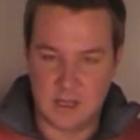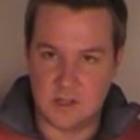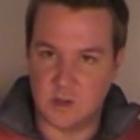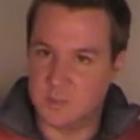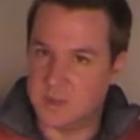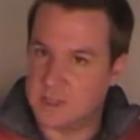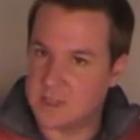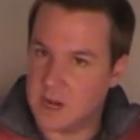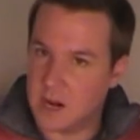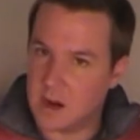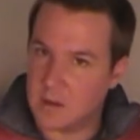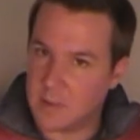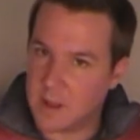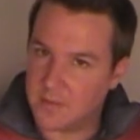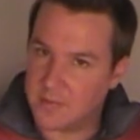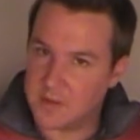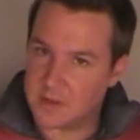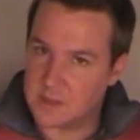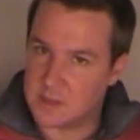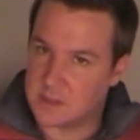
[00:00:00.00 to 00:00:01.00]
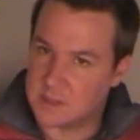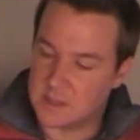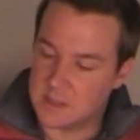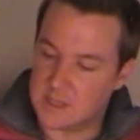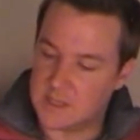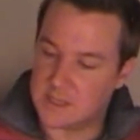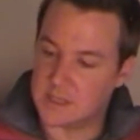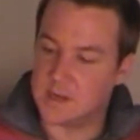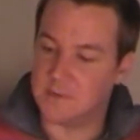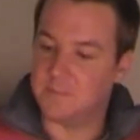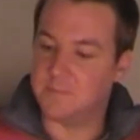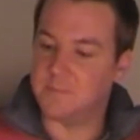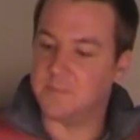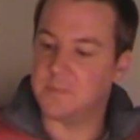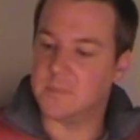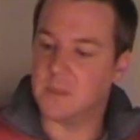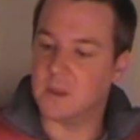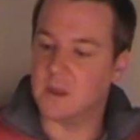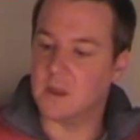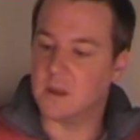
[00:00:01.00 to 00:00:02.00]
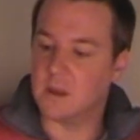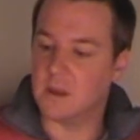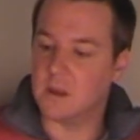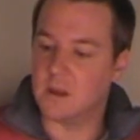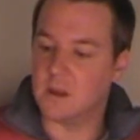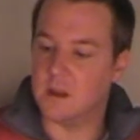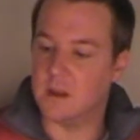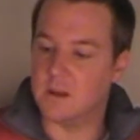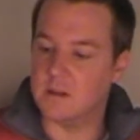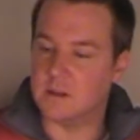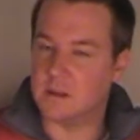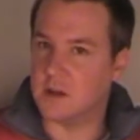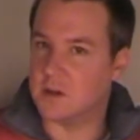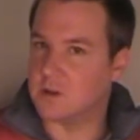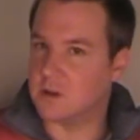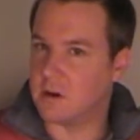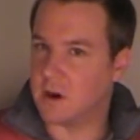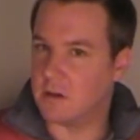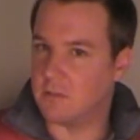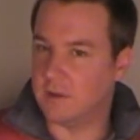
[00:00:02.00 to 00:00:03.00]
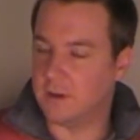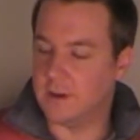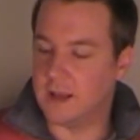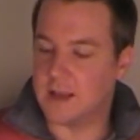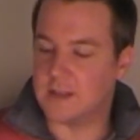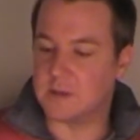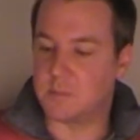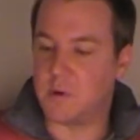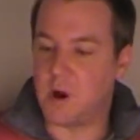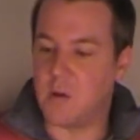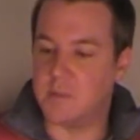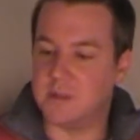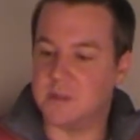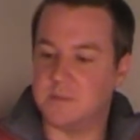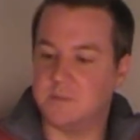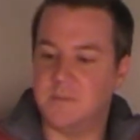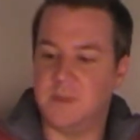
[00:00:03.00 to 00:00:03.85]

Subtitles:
Don't be scared about this is easy. It's going to turn out real nice, I promise.